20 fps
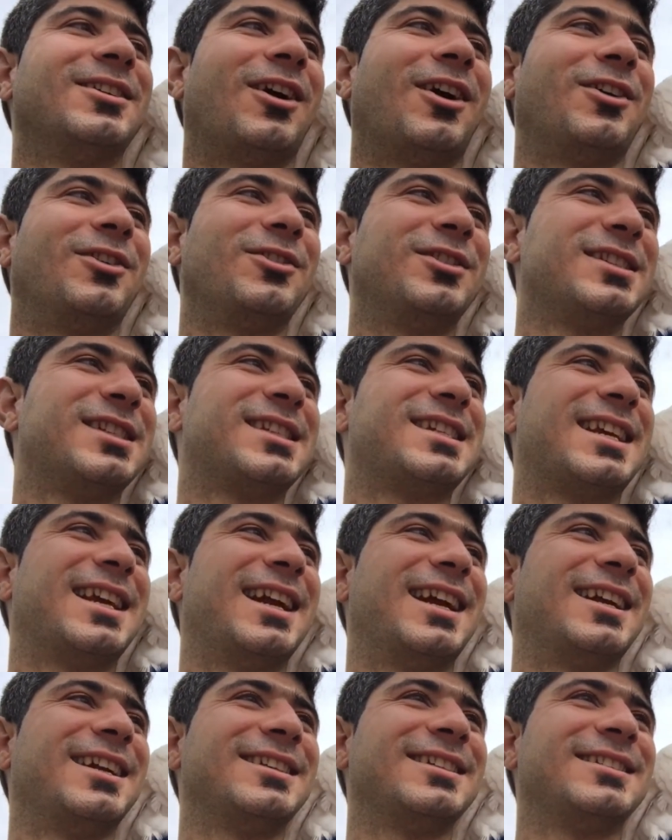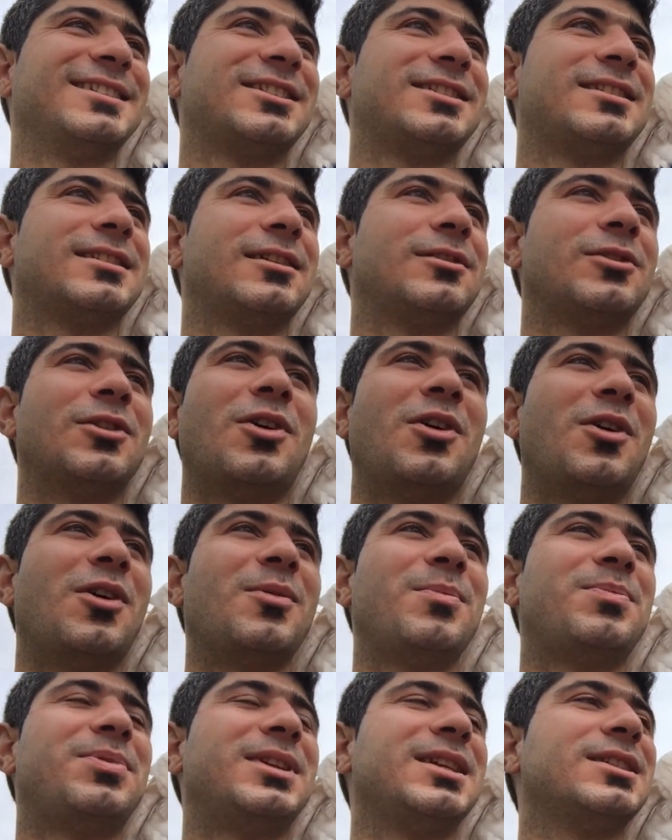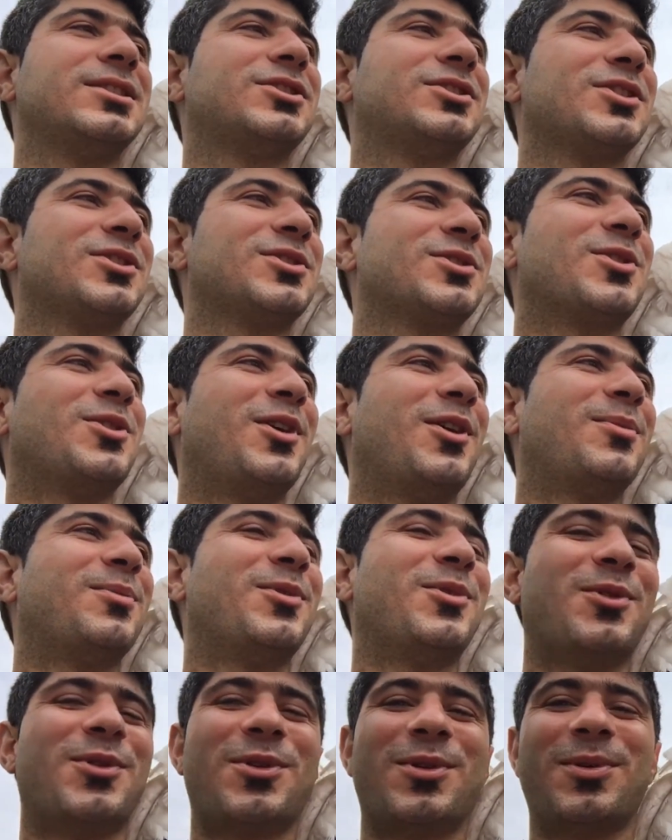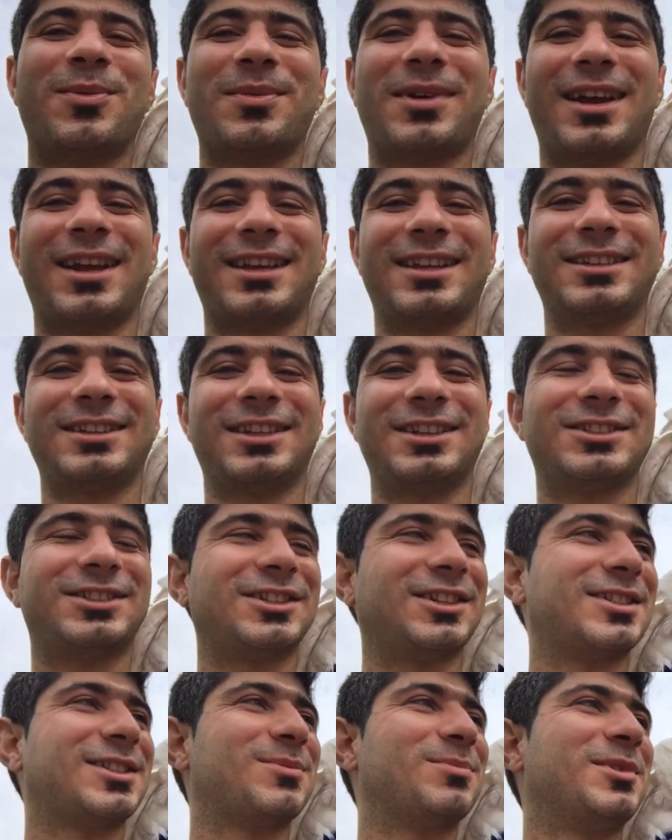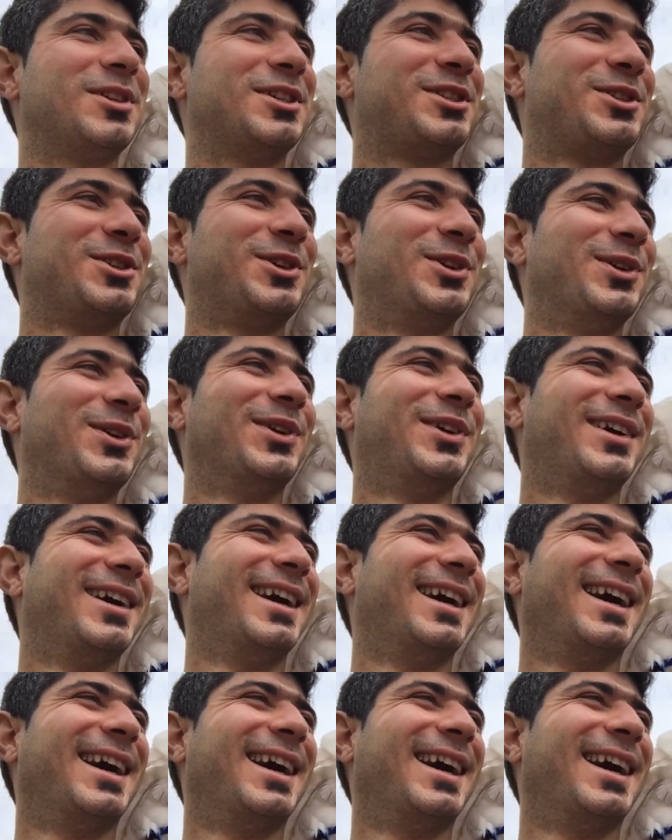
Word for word: Are you scared? And she said, no, please just come home. I, I just miss you.